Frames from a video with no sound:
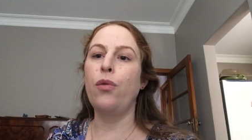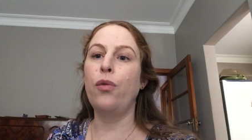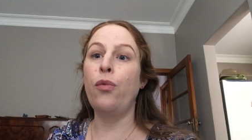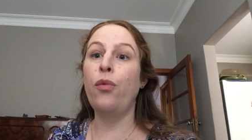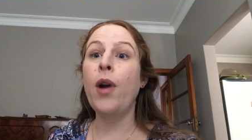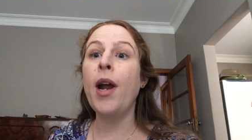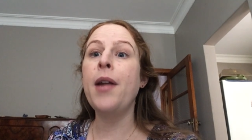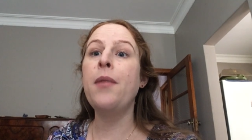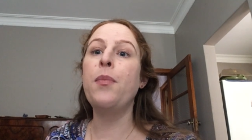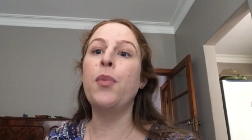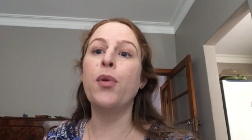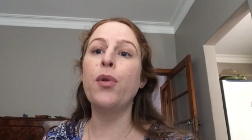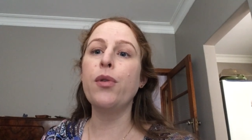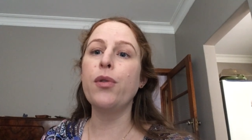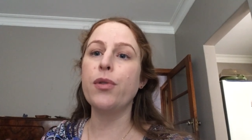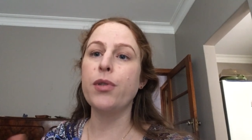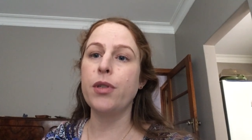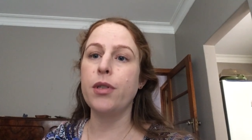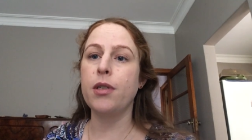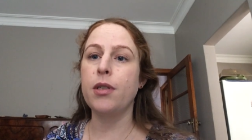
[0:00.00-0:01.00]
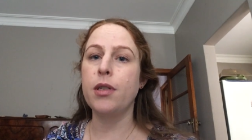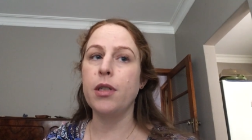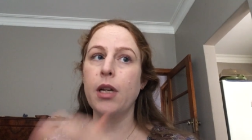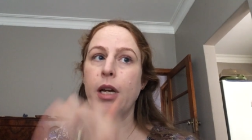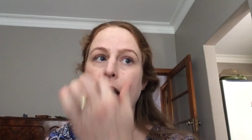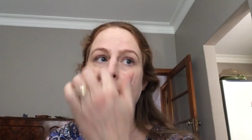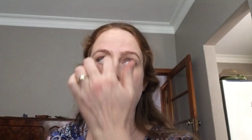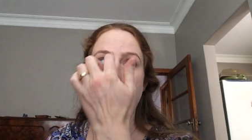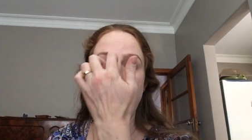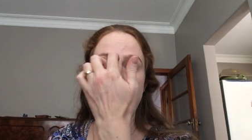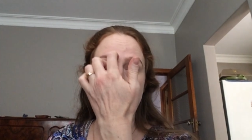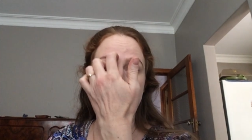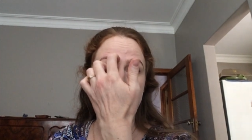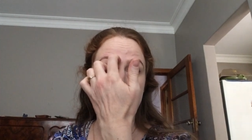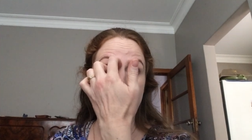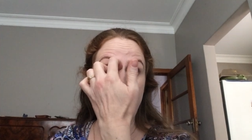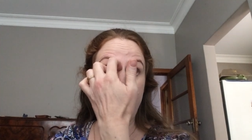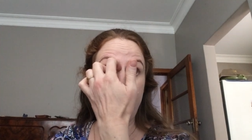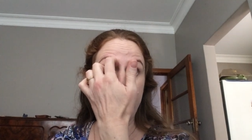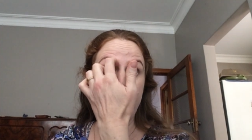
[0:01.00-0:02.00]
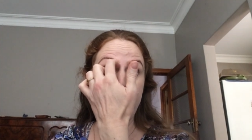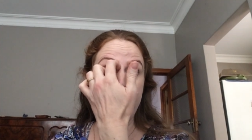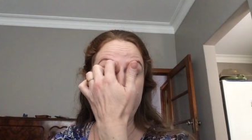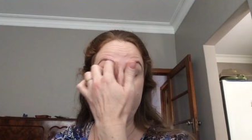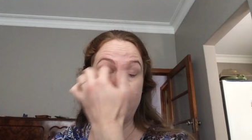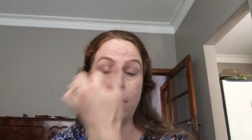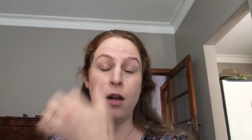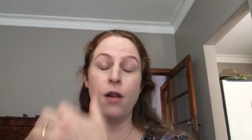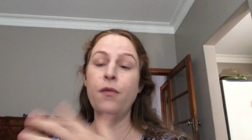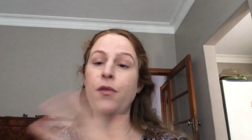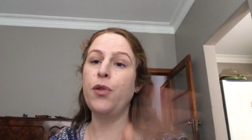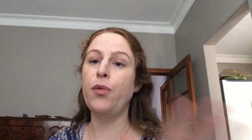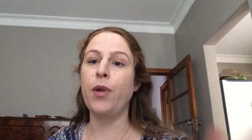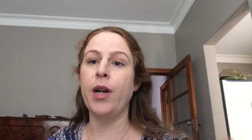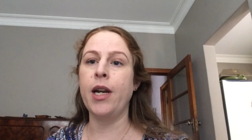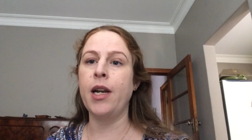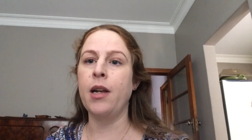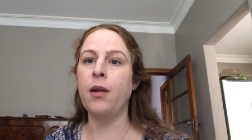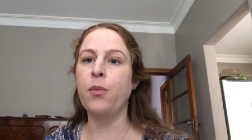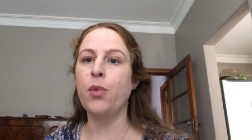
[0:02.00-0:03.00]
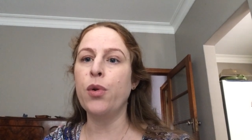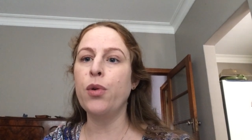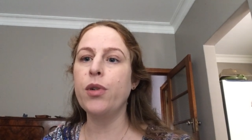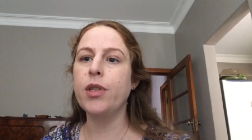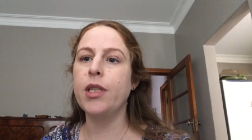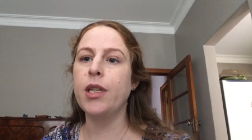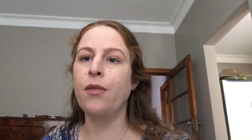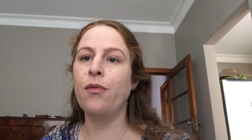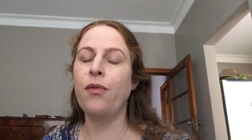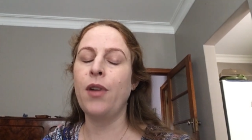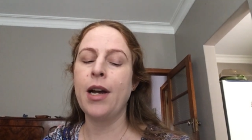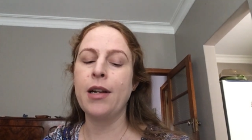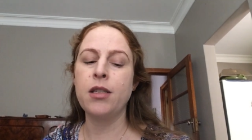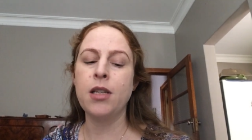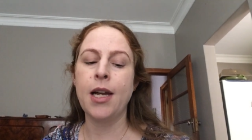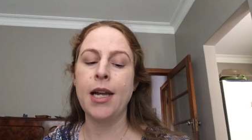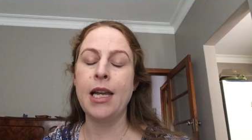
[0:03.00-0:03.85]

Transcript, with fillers: read books. Um, I just loved reading books. In fact,